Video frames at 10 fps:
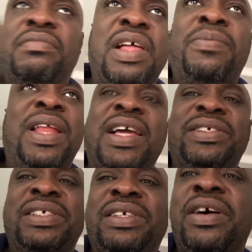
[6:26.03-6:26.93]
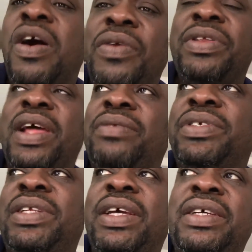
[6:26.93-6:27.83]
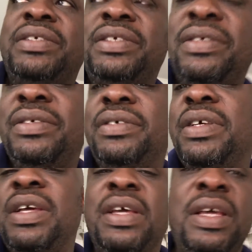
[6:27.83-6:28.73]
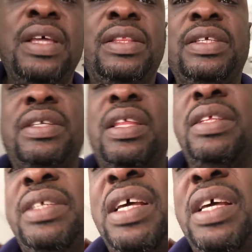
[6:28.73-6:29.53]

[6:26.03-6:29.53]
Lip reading: appliances are on downstairs. These are the